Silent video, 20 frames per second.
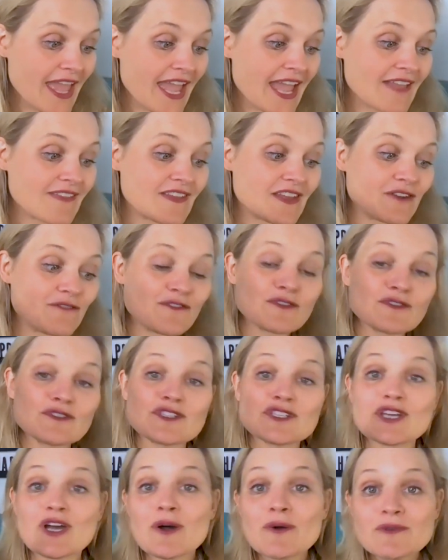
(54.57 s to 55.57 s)
And that if you
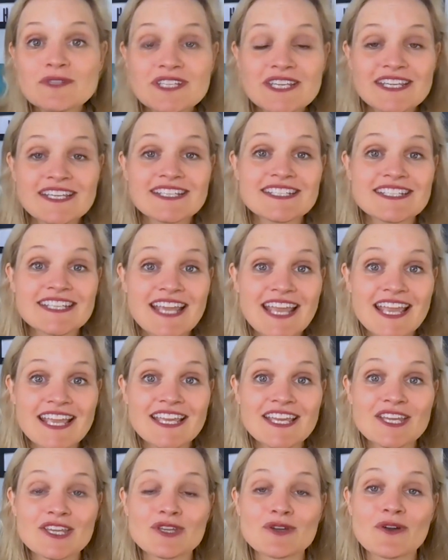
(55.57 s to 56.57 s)
don't take
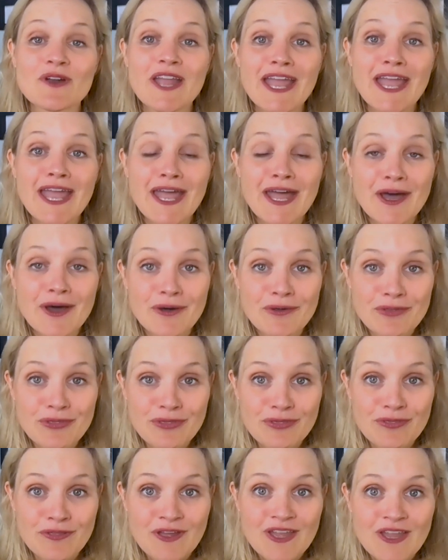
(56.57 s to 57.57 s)
your
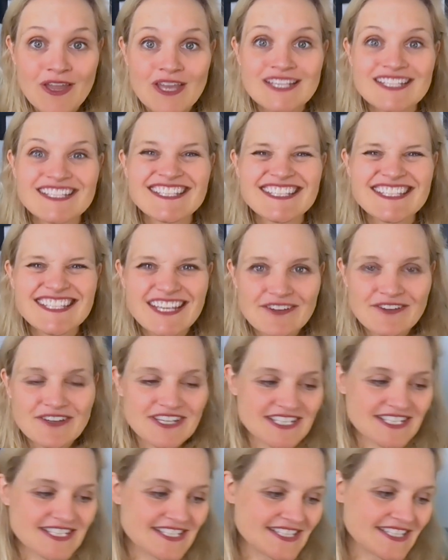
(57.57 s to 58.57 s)
health
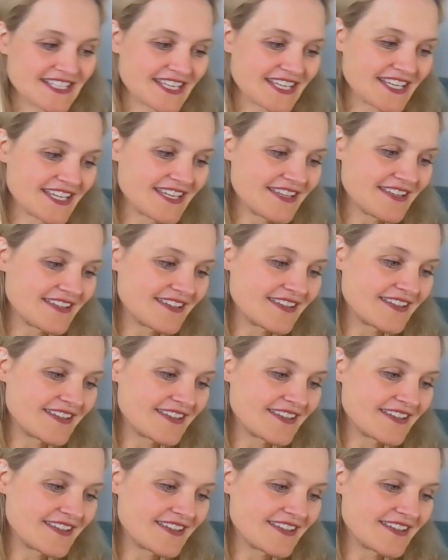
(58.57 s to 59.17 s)
seriously,